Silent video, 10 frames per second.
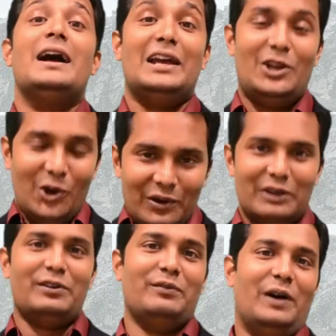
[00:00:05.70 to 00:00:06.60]
Hello
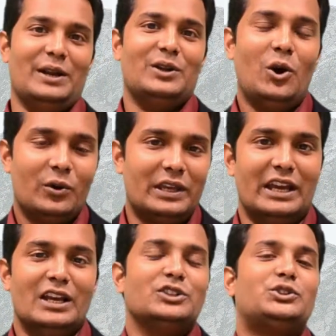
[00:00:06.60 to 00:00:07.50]
everyone.
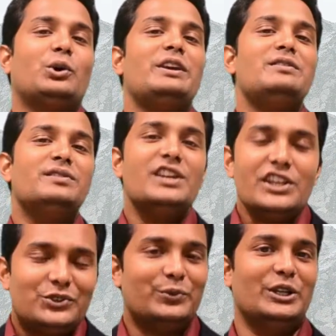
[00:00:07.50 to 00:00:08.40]
Okay, so in
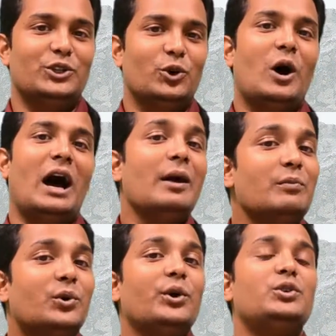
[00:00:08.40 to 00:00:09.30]
this video I
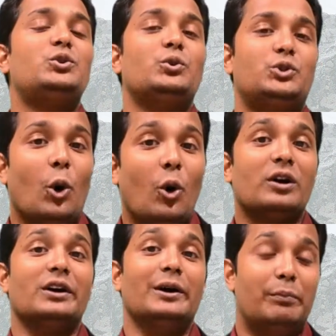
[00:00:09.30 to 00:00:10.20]
am going to
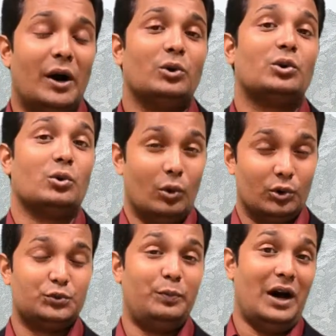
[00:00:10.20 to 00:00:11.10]
talk about
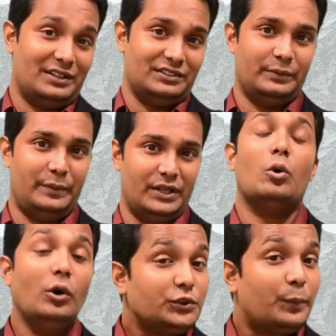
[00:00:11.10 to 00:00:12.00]
course participation.
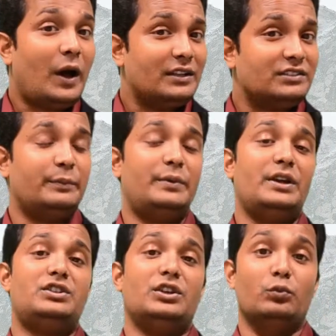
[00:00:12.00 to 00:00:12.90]
Course
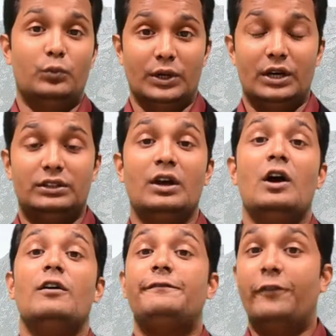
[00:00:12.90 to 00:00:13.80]
participation worth
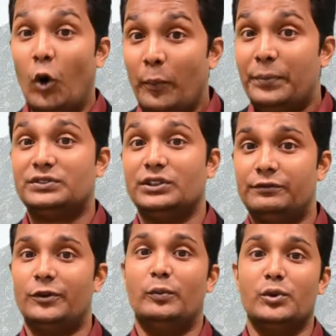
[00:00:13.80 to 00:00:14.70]
4%
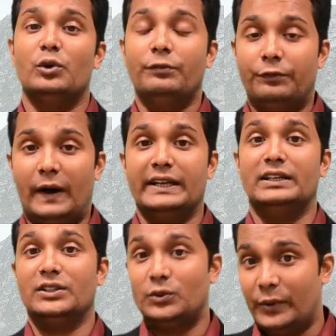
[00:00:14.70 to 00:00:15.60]
from your
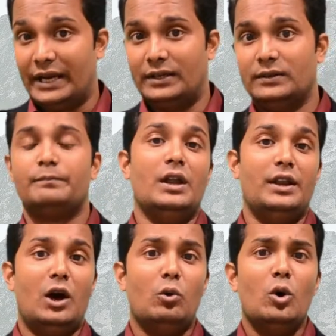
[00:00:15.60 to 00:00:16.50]
final grade.
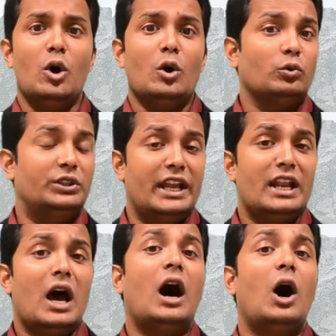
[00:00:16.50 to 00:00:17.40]
Now then,
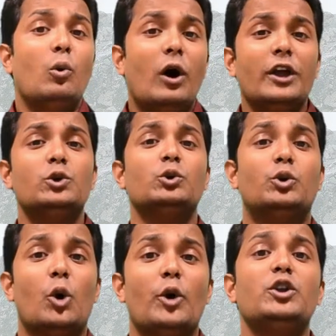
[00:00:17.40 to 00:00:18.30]
how are you
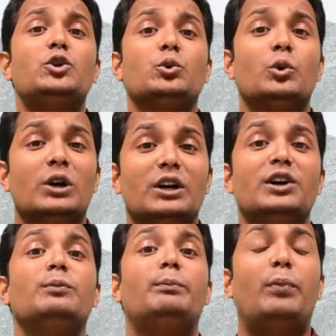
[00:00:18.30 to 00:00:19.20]
going to
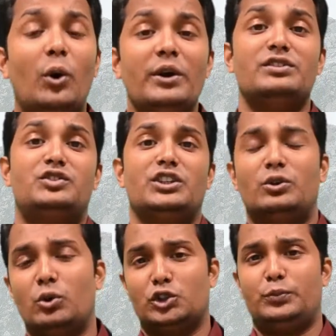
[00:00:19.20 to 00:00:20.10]
earn points
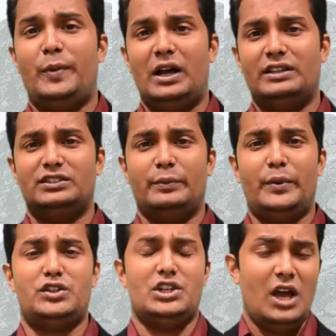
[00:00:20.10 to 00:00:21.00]
in course
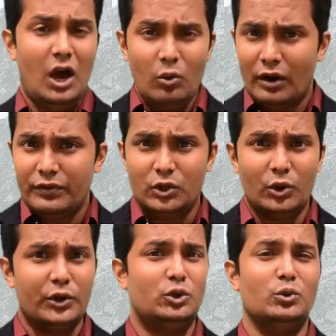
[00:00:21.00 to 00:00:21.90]
participation? How are we
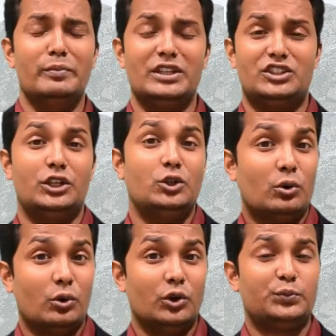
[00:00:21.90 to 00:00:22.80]
going to measure
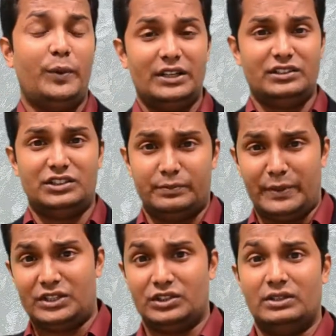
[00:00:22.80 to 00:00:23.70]
your course
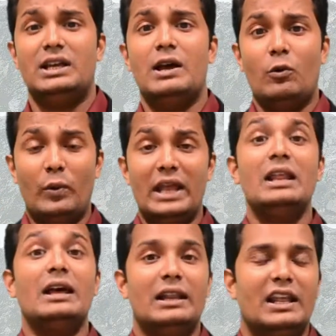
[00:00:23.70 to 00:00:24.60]
participation? Well,
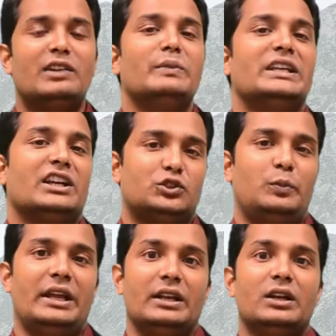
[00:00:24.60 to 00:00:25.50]
let me
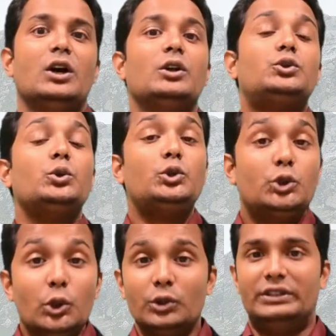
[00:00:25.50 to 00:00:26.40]
explain. To
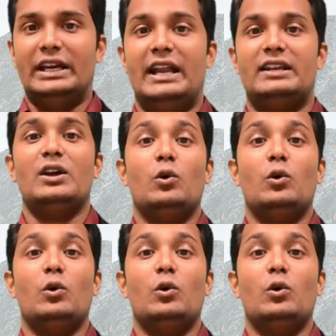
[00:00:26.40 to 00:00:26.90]
do that,